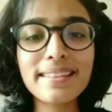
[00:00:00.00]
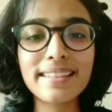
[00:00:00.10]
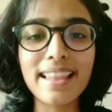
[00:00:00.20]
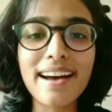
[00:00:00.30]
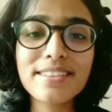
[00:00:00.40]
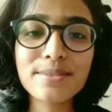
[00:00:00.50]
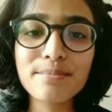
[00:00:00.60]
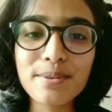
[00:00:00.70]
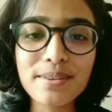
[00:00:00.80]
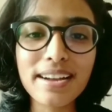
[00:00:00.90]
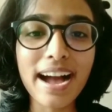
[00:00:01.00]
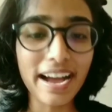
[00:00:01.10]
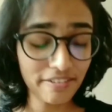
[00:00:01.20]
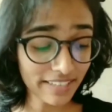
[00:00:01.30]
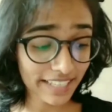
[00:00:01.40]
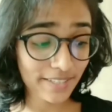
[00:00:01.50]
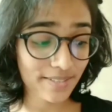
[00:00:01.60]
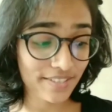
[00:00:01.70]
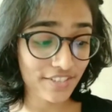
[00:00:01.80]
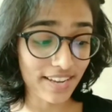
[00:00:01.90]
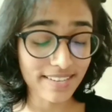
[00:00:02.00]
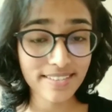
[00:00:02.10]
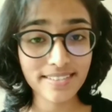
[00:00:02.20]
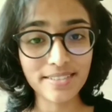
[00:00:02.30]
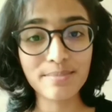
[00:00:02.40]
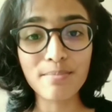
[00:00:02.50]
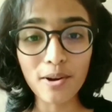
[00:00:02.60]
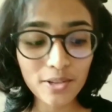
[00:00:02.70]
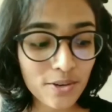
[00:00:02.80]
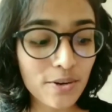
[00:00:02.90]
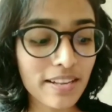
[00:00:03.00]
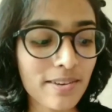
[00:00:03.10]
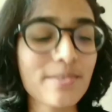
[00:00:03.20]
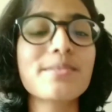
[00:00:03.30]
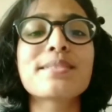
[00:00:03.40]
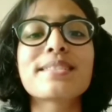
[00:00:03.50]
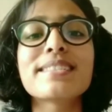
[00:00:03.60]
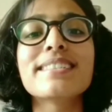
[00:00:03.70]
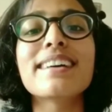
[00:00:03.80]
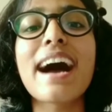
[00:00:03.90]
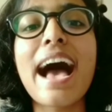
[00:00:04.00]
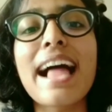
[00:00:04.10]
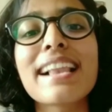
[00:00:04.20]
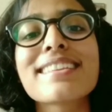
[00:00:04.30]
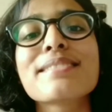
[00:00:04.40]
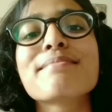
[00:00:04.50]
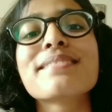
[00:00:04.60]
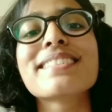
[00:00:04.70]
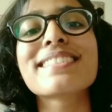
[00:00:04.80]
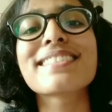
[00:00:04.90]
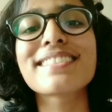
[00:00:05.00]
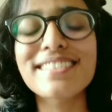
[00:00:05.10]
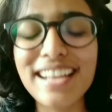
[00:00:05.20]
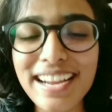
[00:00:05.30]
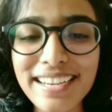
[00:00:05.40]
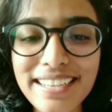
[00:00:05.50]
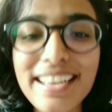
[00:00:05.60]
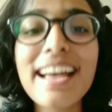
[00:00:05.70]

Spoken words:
and last book I would like to suggest is Paulo Coelho's The Alchemist. Right?